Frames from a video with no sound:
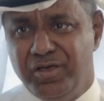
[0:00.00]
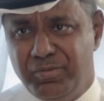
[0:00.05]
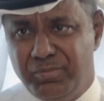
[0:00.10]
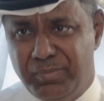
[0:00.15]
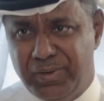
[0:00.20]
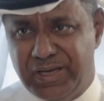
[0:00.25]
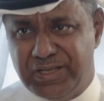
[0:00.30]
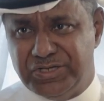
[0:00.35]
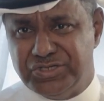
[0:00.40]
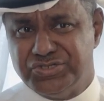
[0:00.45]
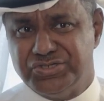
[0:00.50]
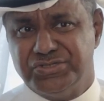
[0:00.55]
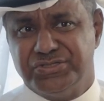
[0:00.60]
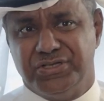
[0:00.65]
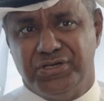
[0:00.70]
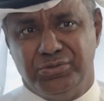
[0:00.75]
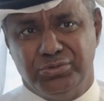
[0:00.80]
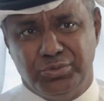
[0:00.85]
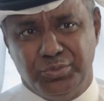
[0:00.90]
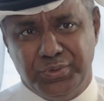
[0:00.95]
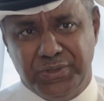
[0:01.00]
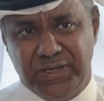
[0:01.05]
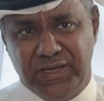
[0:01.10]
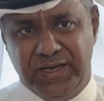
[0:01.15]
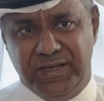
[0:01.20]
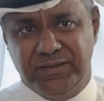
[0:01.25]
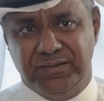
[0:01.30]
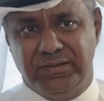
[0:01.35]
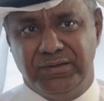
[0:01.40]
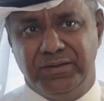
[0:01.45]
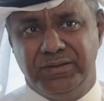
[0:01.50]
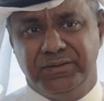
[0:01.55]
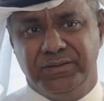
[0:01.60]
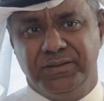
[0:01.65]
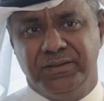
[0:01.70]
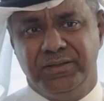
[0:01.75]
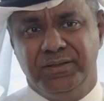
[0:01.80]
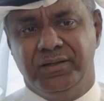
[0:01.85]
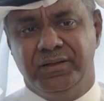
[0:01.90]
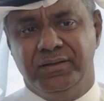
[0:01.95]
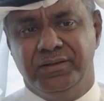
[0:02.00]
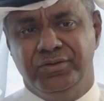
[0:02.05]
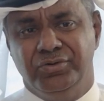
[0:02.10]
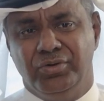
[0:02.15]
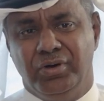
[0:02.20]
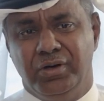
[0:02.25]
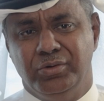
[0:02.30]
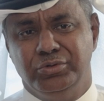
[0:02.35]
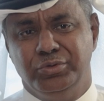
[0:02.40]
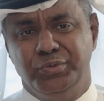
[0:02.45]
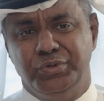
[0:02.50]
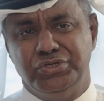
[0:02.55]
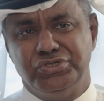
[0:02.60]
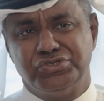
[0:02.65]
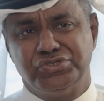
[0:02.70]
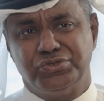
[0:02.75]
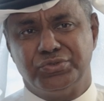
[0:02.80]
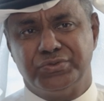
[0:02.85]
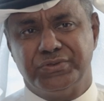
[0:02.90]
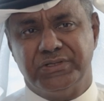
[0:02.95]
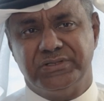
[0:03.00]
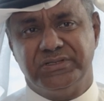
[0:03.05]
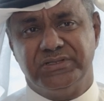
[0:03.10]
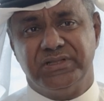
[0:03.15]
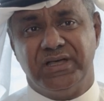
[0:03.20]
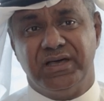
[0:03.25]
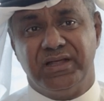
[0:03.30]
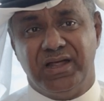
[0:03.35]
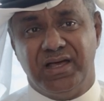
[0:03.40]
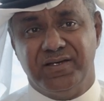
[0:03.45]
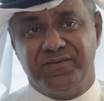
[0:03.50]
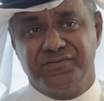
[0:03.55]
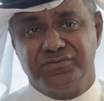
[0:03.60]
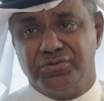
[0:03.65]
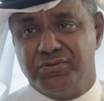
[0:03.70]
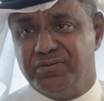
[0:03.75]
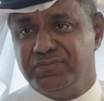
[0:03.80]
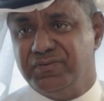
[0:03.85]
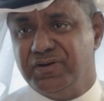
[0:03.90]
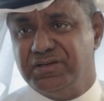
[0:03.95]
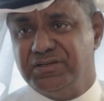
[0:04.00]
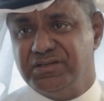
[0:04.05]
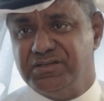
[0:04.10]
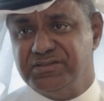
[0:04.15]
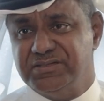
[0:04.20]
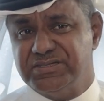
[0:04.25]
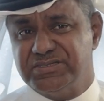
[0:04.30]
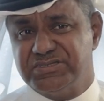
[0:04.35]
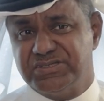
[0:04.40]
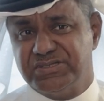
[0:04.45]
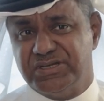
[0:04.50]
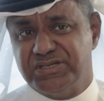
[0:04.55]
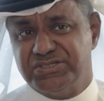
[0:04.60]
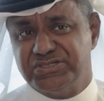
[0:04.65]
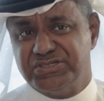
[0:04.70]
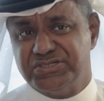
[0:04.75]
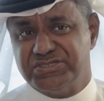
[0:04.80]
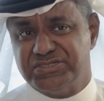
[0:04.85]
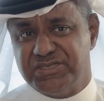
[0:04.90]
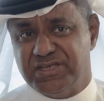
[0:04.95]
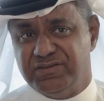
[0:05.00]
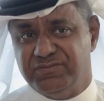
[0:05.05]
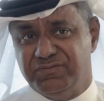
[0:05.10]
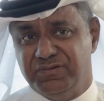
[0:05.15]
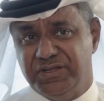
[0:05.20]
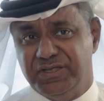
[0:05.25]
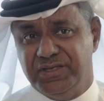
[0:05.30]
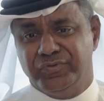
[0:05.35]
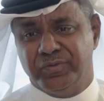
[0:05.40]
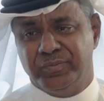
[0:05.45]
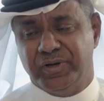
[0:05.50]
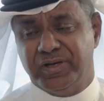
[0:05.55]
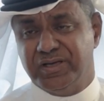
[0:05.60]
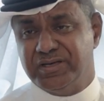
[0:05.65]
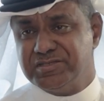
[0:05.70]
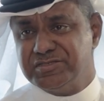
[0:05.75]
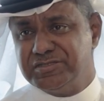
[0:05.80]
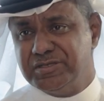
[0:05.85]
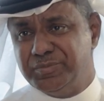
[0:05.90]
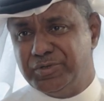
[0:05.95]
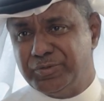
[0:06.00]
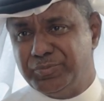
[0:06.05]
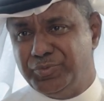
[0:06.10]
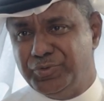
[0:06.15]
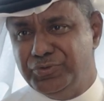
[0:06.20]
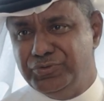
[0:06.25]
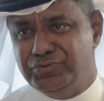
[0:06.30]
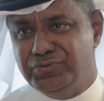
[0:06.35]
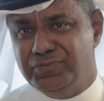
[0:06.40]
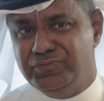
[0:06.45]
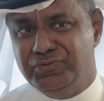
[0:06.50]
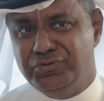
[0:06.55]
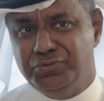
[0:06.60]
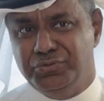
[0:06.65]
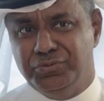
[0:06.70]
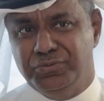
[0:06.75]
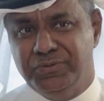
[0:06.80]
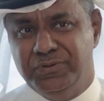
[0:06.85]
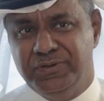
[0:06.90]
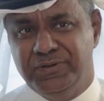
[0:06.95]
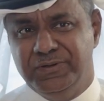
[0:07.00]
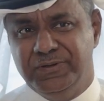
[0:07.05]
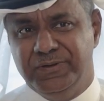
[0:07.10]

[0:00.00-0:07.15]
manage it, how do we handle it, and how do we ensure that it arrives to the final destination safely. From a customer point of view,